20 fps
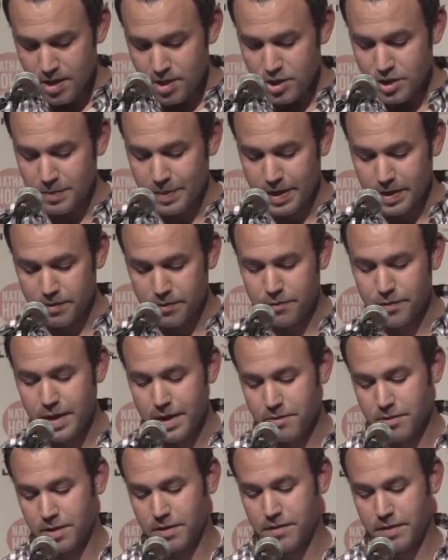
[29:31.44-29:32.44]
She made a
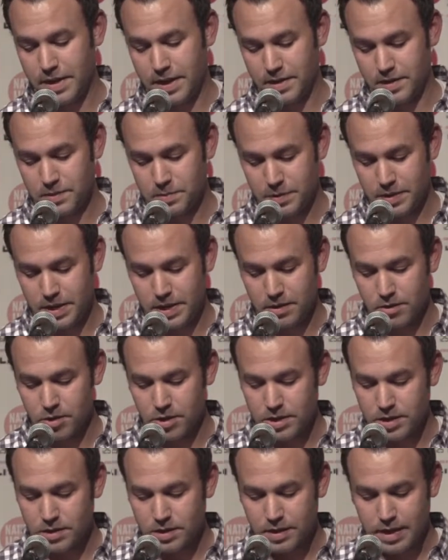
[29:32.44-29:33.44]
frowny face, but then
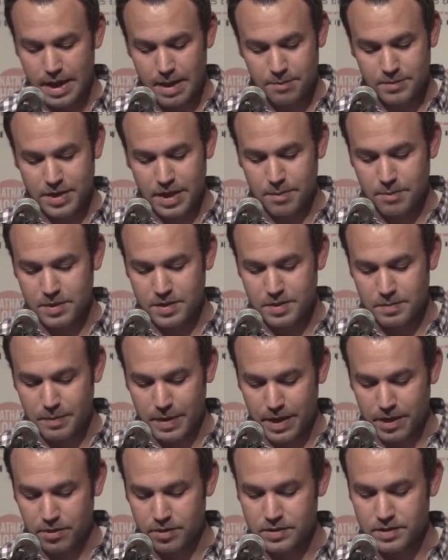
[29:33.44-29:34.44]
looked at the laptop and
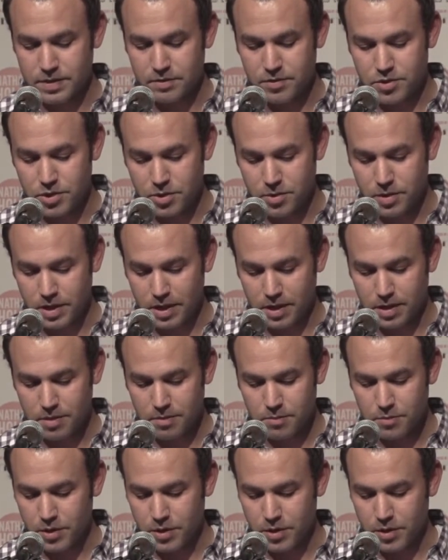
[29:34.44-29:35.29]
smiled as if joking,